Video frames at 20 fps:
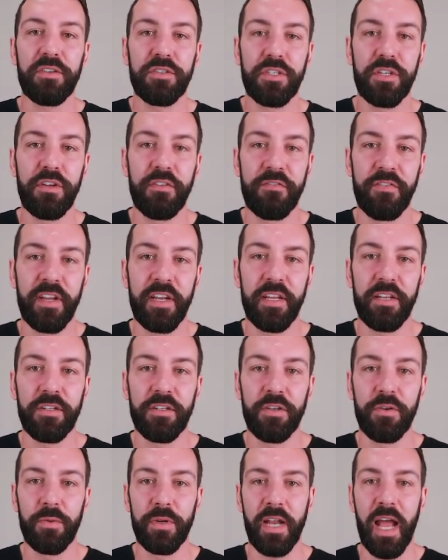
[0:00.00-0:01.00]
do you fit
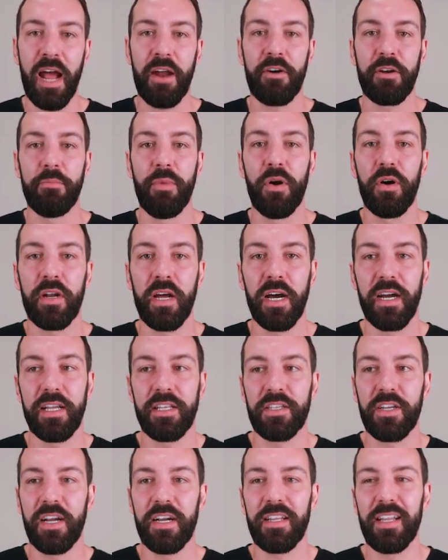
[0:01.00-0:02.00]
into in Harry Potter?
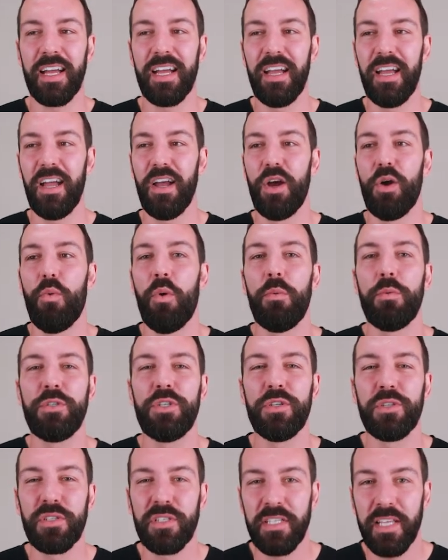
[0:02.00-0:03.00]
It's kind of like, what would
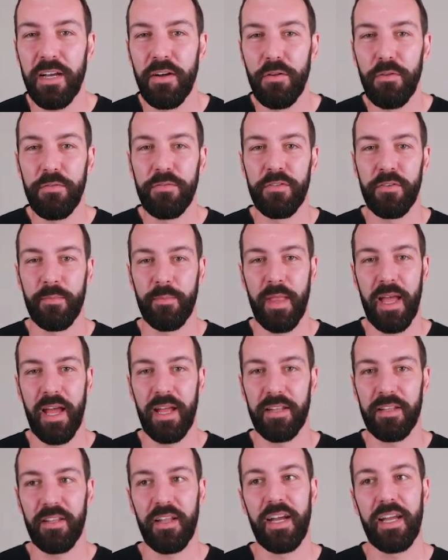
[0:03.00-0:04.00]
you sell from
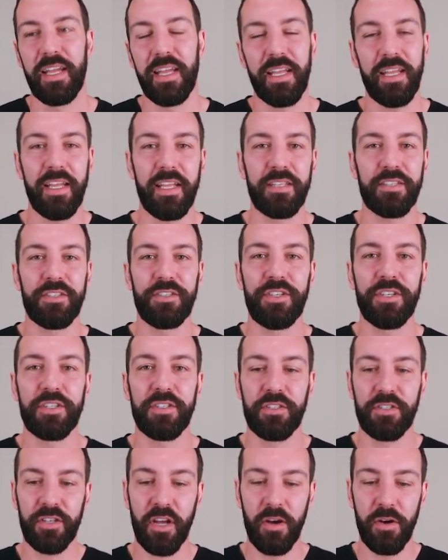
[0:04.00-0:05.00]
that? Like it's
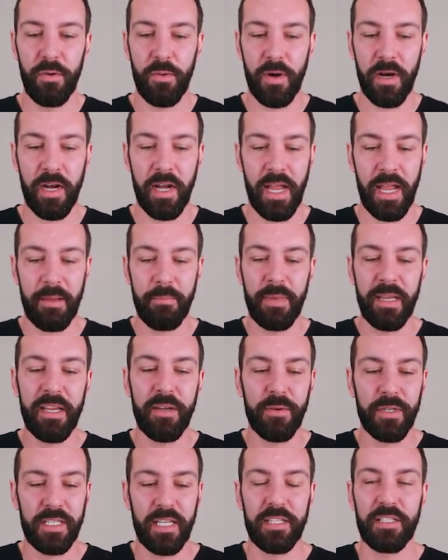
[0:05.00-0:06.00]
just so
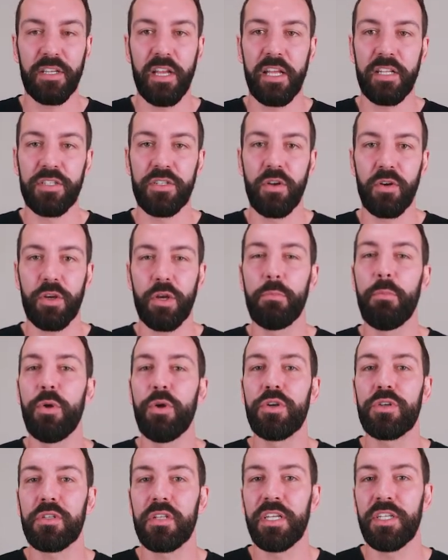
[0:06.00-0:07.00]
ambiguous. It's not
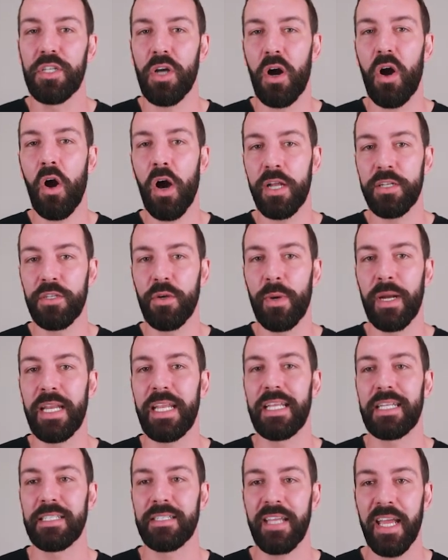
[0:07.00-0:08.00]
commercially tied to
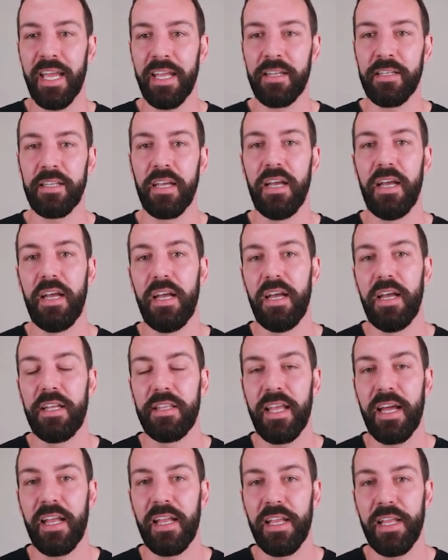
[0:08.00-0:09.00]
any intent
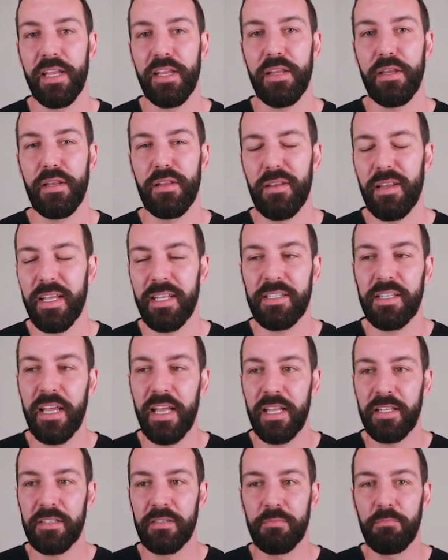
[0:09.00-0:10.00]
that
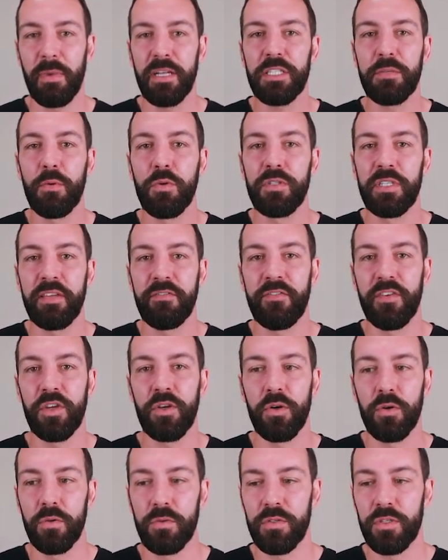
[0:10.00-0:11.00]
it's much more
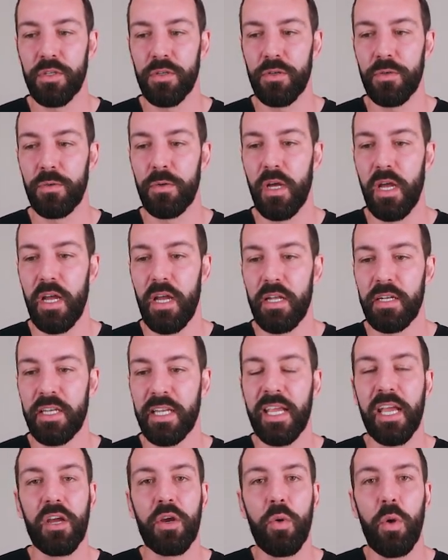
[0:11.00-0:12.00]
difficult to
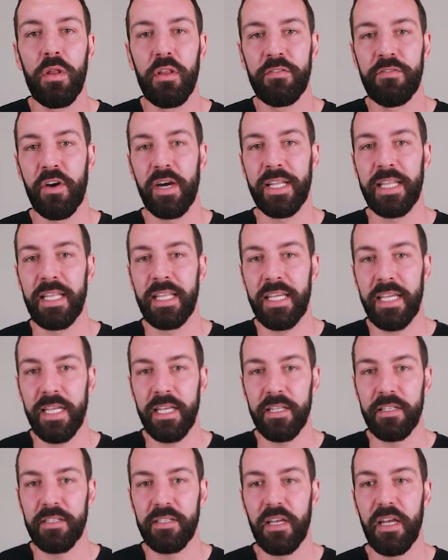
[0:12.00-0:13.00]
get qualified
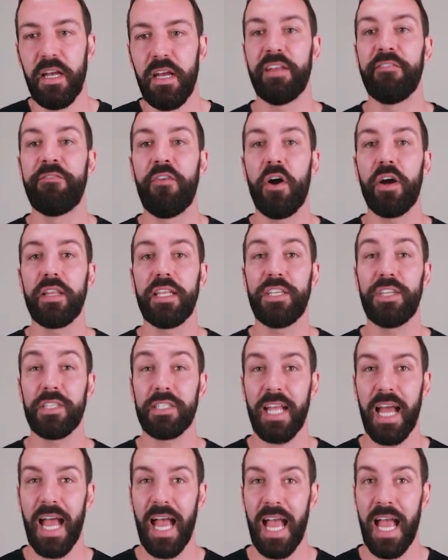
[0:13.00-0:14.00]
leads. And finally, just
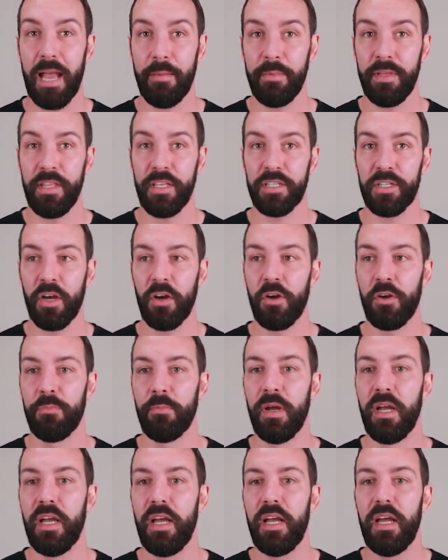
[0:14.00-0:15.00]
to hammer this home,